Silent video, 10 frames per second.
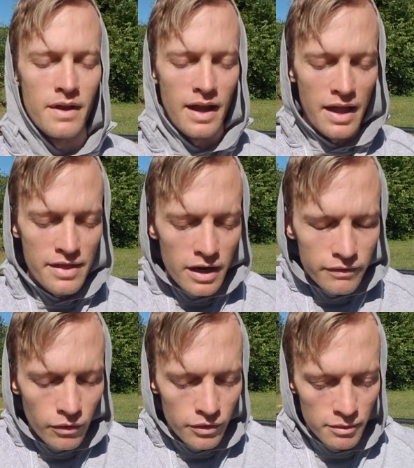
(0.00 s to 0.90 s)
And
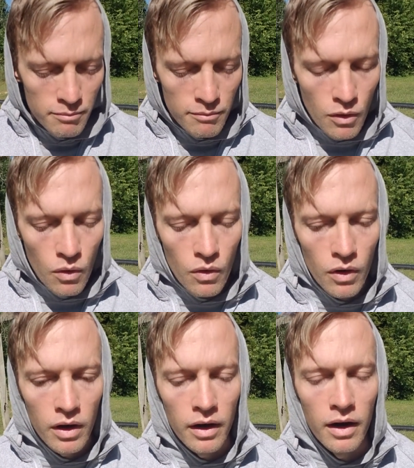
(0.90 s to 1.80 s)
therefore, the
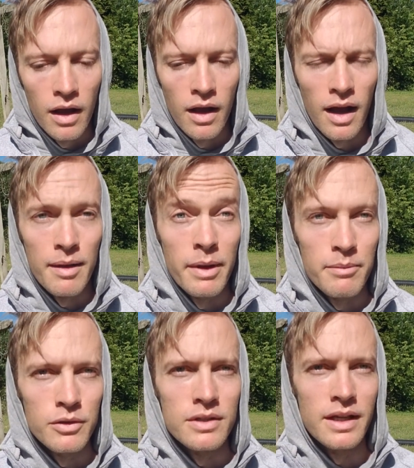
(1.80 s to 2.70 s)
more I'm
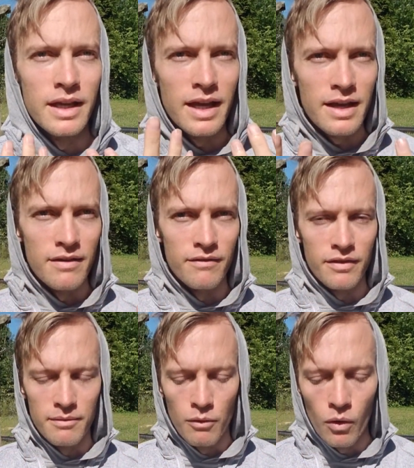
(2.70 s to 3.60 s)
able to give,
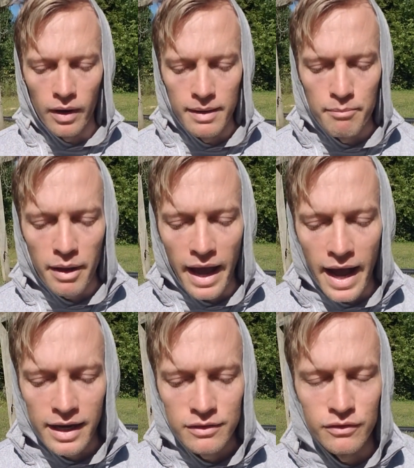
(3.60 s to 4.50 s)
the more
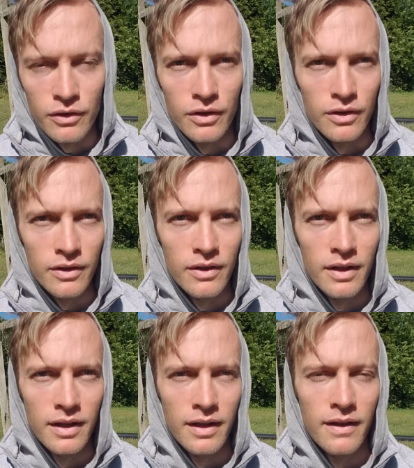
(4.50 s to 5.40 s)
impactful
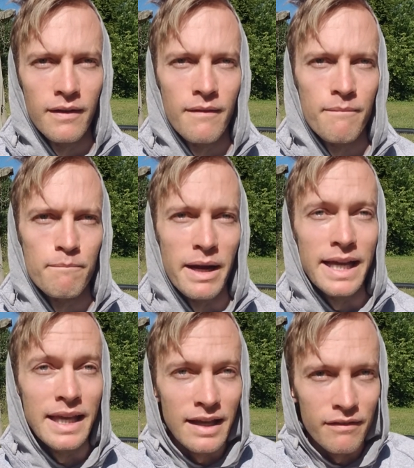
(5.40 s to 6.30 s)
my
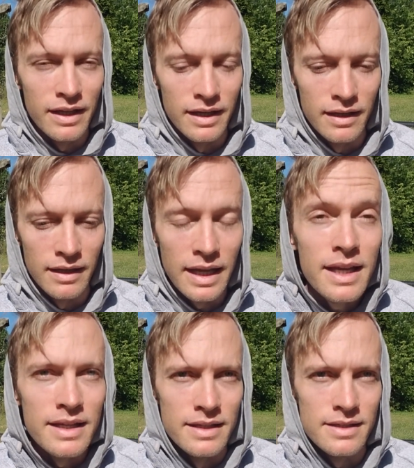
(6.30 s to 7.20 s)
giving
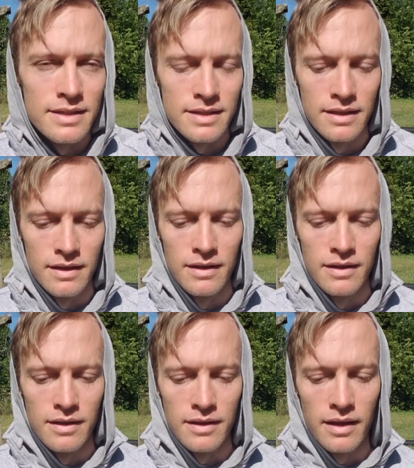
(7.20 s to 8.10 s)
is.
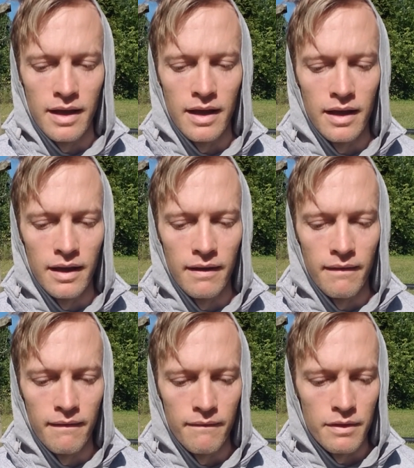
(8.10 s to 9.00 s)

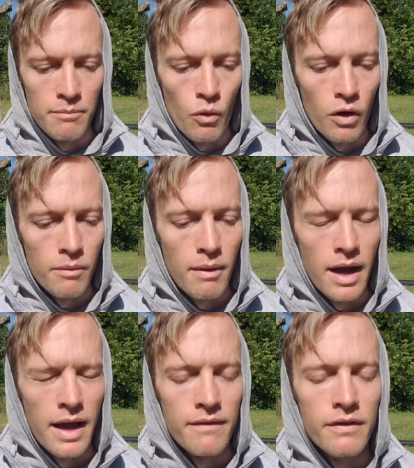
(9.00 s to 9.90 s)
The more
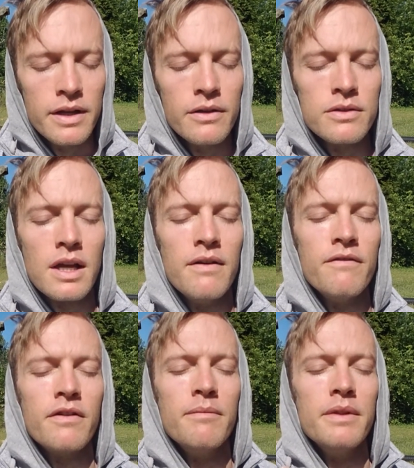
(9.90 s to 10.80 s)
my videos come
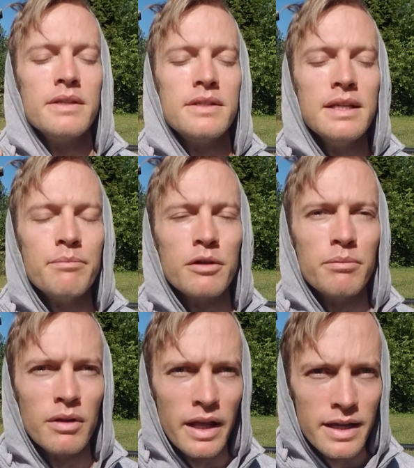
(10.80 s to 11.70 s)
from this deeper
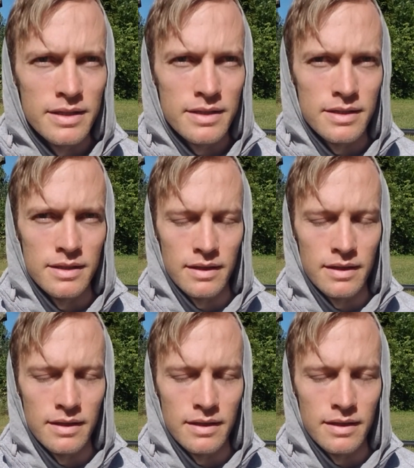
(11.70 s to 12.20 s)
place.